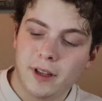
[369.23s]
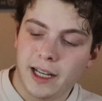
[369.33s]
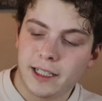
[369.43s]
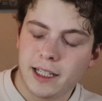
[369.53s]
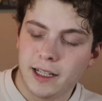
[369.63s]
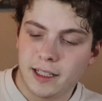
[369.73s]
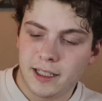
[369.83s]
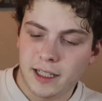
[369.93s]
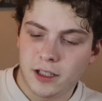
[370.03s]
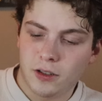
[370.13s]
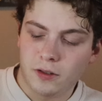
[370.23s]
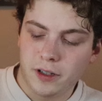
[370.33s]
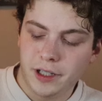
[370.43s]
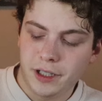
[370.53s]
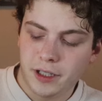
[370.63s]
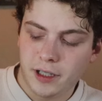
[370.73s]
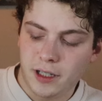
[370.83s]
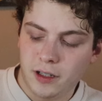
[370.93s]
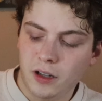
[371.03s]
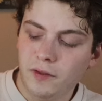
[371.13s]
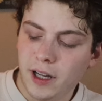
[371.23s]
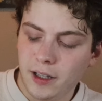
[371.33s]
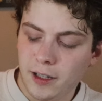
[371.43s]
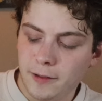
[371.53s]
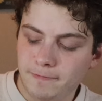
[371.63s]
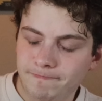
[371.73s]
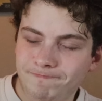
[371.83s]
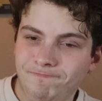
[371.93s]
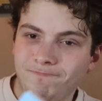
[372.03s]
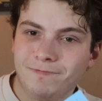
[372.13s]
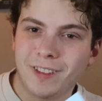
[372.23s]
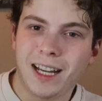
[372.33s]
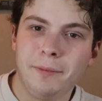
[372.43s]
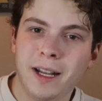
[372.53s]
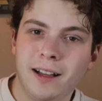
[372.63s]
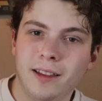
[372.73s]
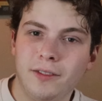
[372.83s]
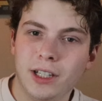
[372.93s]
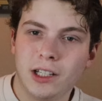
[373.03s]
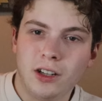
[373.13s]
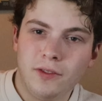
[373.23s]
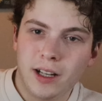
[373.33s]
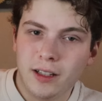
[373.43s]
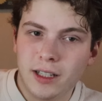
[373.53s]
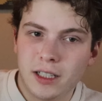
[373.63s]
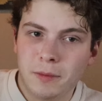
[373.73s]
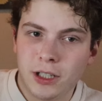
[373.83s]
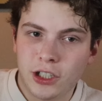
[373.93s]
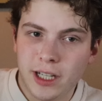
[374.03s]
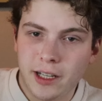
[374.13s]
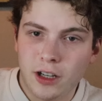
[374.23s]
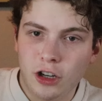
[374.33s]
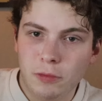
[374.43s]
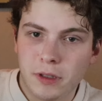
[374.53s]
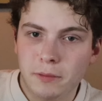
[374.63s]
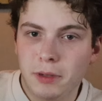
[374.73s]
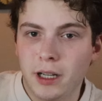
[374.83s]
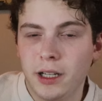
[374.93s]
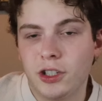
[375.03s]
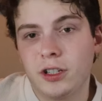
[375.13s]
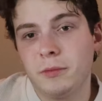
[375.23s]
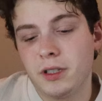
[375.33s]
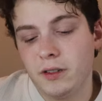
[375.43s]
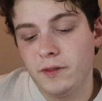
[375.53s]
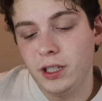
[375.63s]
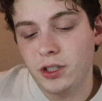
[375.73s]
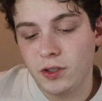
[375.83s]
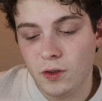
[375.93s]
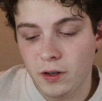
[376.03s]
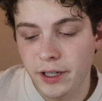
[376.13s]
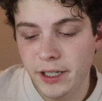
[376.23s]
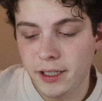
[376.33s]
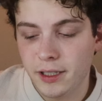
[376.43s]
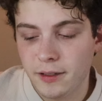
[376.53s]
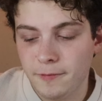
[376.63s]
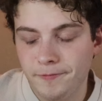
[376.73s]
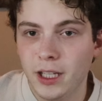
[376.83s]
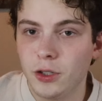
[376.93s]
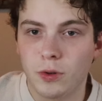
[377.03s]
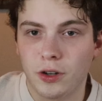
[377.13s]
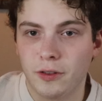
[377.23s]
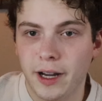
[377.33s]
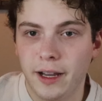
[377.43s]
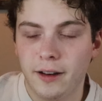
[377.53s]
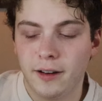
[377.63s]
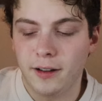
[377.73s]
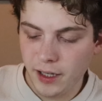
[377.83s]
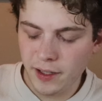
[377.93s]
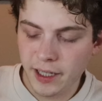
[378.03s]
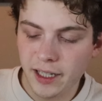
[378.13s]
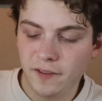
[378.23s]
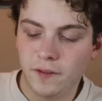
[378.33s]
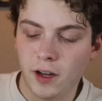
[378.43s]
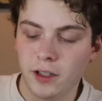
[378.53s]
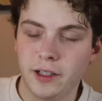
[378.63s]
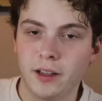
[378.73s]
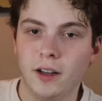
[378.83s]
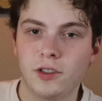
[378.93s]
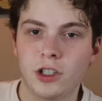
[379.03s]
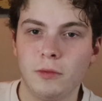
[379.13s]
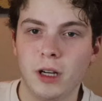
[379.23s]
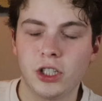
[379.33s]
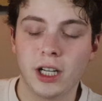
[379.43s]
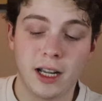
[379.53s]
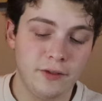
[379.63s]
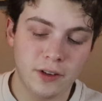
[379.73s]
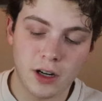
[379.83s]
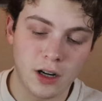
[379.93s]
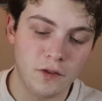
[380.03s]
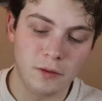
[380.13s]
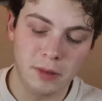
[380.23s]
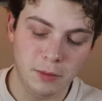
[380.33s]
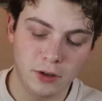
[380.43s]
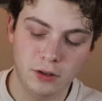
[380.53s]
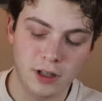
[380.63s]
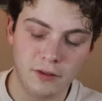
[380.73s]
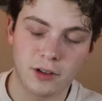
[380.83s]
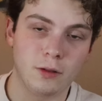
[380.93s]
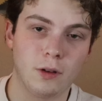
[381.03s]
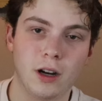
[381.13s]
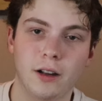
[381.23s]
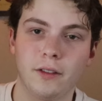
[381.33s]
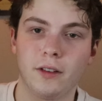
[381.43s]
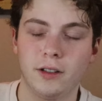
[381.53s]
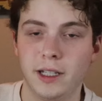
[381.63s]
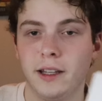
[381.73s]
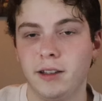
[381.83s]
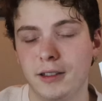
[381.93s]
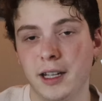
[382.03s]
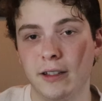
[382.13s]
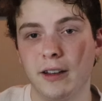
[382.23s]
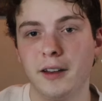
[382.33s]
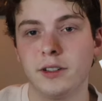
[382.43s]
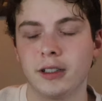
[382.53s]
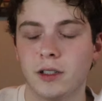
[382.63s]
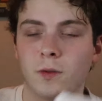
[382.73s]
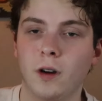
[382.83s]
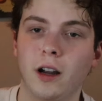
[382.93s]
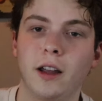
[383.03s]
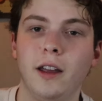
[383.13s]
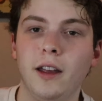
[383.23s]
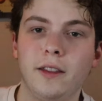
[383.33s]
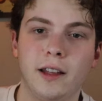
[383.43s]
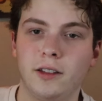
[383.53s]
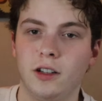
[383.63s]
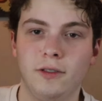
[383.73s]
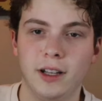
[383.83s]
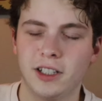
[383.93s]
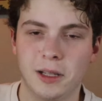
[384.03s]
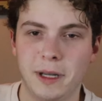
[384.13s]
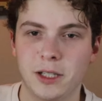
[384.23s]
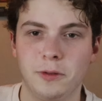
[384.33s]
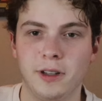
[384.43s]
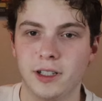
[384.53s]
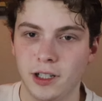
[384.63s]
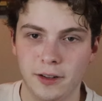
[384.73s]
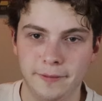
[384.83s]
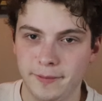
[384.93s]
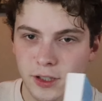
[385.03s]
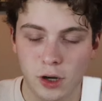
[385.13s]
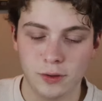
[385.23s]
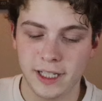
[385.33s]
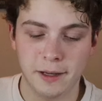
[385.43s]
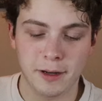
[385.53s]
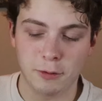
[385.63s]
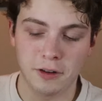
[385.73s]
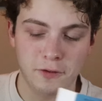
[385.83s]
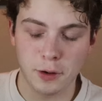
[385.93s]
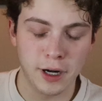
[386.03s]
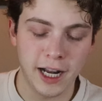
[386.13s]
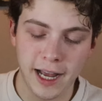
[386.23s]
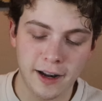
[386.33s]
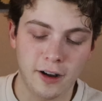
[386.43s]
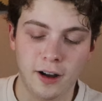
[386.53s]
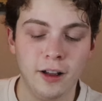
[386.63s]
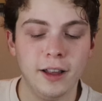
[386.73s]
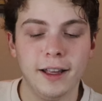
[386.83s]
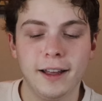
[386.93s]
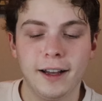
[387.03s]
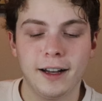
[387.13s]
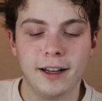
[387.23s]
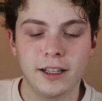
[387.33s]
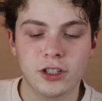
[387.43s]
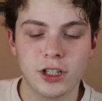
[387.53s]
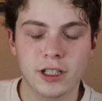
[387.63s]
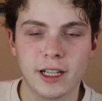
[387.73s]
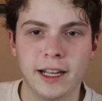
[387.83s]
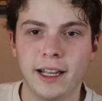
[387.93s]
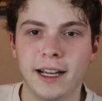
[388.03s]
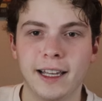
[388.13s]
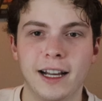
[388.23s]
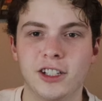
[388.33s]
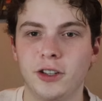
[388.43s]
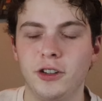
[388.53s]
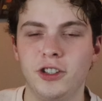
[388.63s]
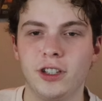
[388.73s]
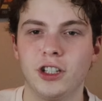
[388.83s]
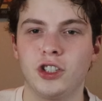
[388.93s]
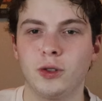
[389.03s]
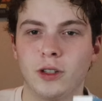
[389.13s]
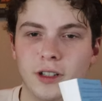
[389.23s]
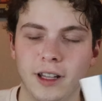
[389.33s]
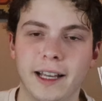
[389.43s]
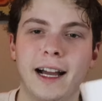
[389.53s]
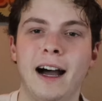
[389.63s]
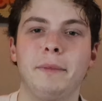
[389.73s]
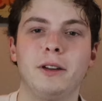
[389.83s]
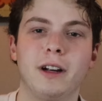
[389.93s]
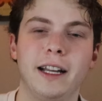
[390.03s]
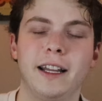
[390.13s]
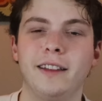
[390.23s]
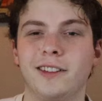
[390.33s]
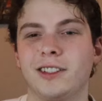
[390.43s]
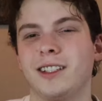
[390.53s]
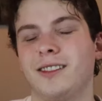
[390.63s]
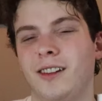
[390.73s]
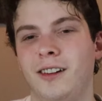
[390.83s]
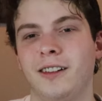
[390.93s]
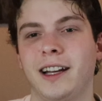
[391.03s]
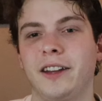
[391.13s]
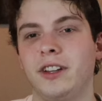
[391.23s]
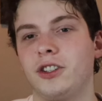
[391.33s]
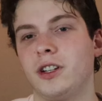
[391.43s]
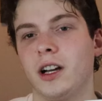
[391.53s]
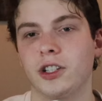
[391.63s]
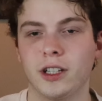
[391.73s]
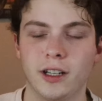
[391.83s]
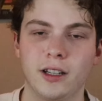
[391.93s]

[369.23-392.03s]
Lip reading: Like I said, it's 6 stories and a novella. I'm not loving the novella as much as I had hoped. But in terms of these stories, these were great. I think I had fallen in love so much, and I've heard from people who love her work, Danielle Evans's work, that the novella is the best one. So don't take my word for it at all. It's just, I gotten so used to this shorter, like hopping right in, and there's this long kind of introduction.